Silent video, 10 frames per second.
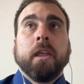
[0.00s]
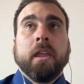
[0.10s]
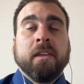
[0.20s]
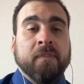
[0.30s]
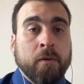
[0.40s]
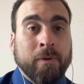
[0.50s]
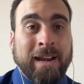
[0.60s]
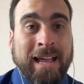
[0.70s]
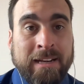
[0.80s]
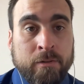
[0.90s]
if you're a
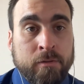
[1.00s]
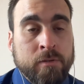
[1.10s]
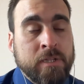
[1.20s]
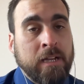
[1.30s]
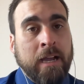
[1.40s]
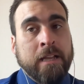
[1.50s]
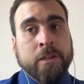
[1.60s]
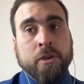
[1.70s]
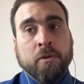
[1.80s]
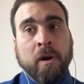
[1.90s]
landlord and
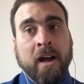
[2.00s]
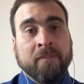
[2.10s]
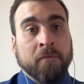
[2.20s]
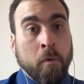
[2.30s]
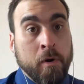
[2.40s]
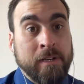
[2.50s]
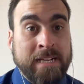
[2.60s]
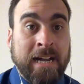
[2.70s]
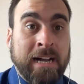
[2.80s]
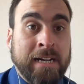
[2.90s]
you have worked
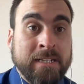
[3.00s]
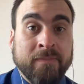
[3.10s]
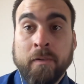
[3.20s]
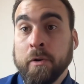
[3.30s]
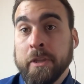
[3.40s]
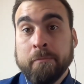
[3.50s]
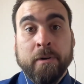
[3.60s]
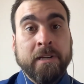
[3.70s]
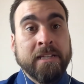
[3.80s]
hard for your money